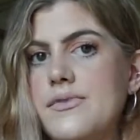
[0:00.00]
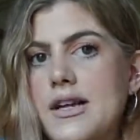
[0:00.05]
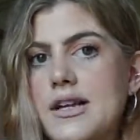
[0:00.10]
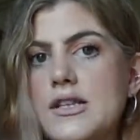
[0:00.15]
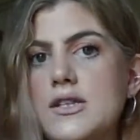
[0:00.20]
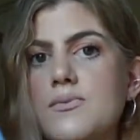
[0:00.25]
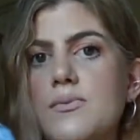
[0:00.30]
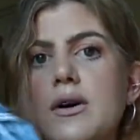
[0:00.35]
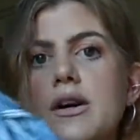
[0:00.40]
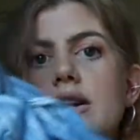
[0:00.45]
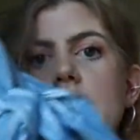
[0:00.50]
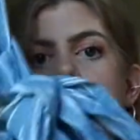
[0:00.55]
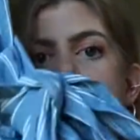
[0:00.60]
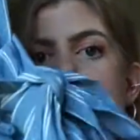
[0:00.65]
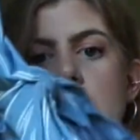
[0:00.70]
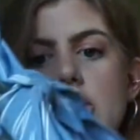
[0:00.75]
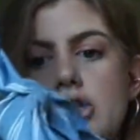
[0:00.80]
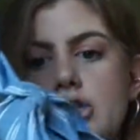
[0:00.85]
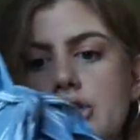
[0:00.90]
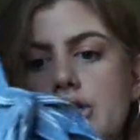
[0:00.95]
That's what
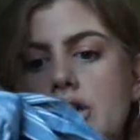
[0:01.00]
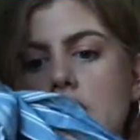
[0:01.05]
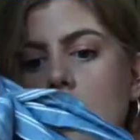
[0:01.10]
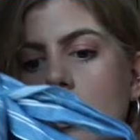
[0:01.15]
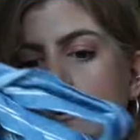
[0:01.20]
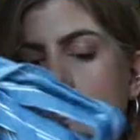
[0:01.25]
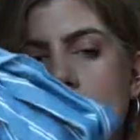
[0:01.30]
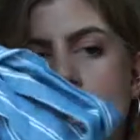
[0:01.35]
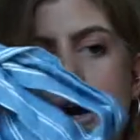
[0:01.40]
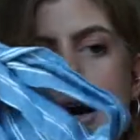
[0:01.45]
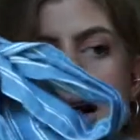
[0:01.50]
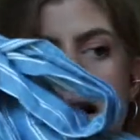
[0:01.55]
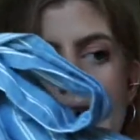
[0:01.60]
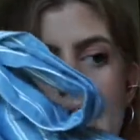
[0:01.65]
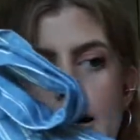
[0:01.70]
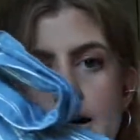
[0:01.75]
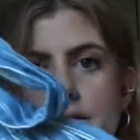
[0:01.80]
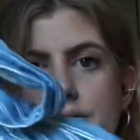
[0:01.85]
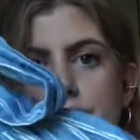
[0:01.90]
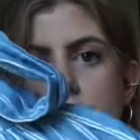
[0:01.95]
actually caught my
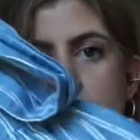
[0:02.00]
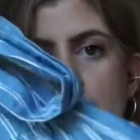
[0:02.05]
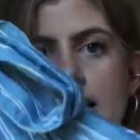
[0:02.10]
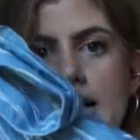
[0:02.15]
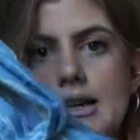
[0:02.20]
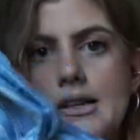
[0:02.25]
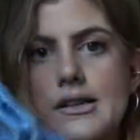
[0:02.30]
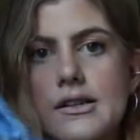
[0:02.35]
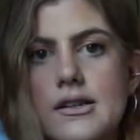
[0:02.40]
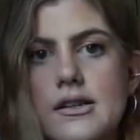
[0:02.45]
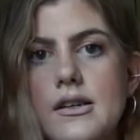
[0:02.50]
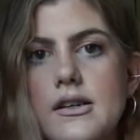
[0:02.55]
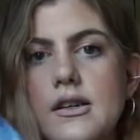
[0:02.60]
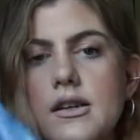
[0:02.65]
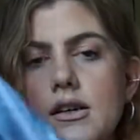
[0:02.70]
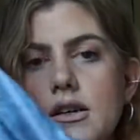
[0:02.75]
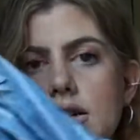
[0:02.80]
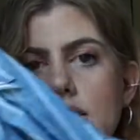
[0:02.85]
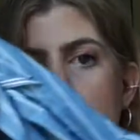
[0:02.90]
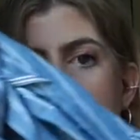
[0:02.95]
eye. I really like the
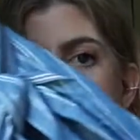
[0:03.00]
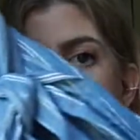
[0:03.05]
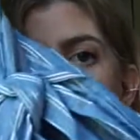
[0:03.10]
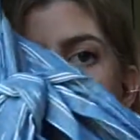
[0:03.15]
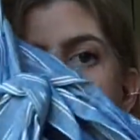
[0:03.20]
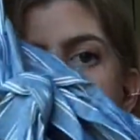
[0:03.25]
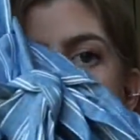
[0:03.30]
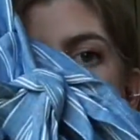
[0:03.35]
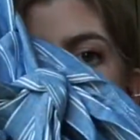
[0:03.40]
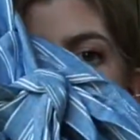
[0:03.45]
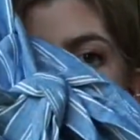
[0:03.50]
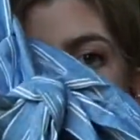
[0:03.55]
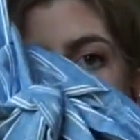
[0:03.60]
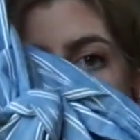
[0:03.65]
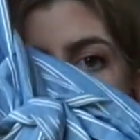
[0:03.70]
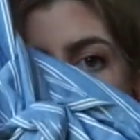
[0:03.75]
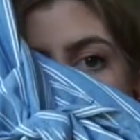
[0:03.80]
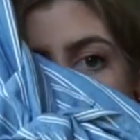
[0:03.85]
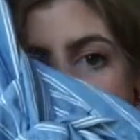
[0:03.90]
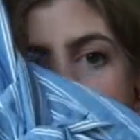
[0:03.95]

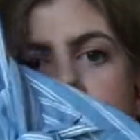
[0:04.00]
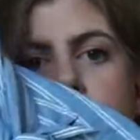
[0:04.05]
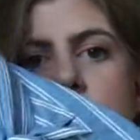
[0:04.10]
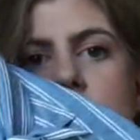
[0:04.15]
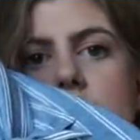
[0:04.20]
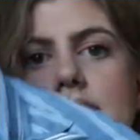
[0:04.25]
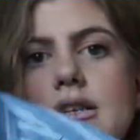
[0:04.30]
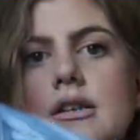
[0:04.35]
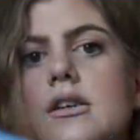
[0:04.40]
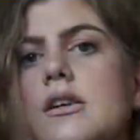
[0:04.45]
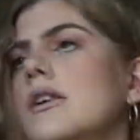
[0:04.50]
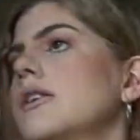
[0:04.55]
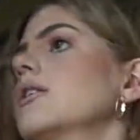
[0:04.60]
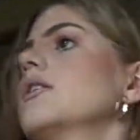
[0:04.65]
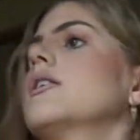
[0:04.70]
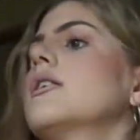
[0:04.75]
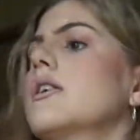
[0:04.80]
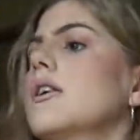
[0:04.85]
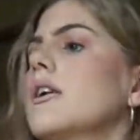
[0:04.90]
girly cutesy look.